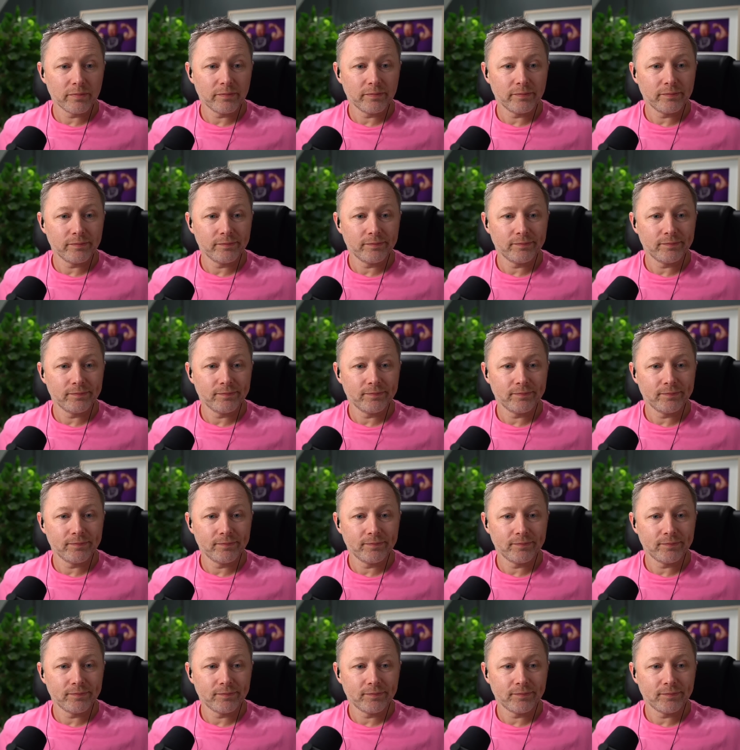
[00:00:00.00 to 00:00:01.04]

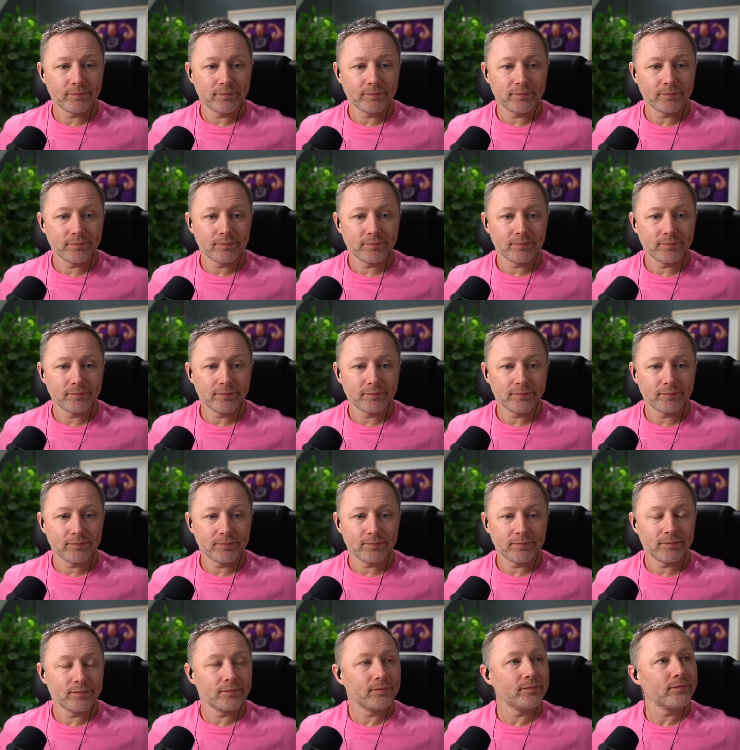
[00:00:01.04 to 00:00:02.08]

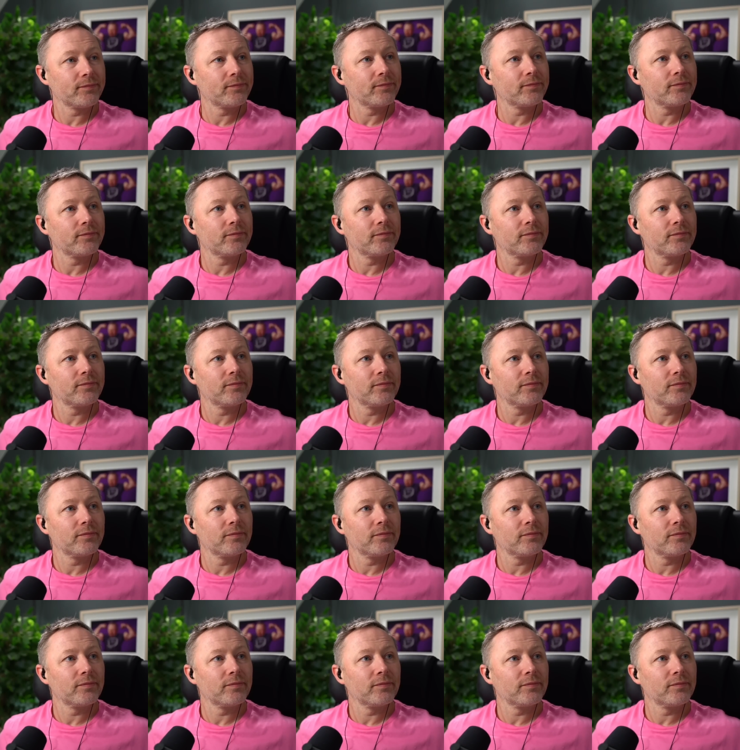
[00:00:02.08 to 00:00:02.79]
Nobody speaks.